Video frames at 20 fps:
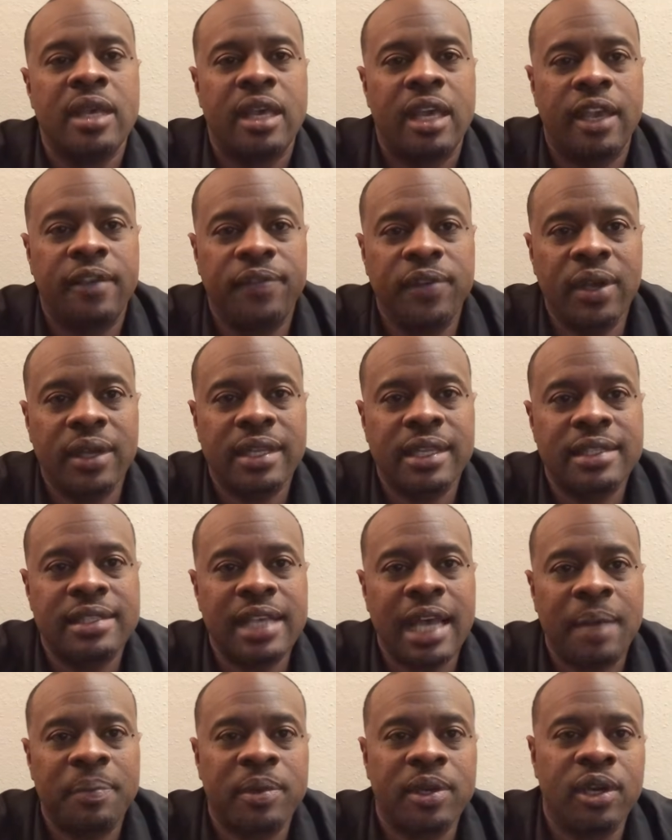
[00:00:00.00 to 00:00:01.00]
If you're at the
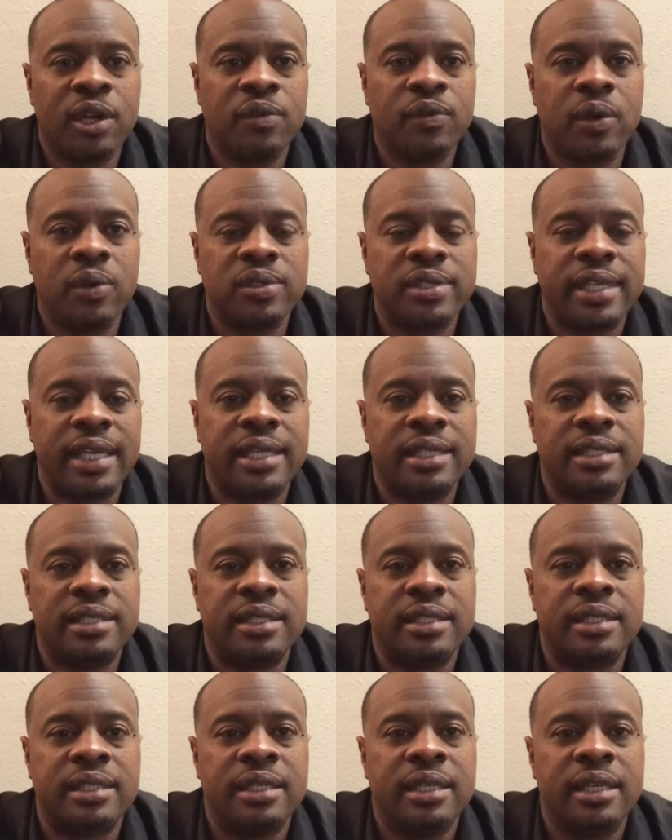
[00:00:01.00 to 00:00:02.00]
top of her rotation,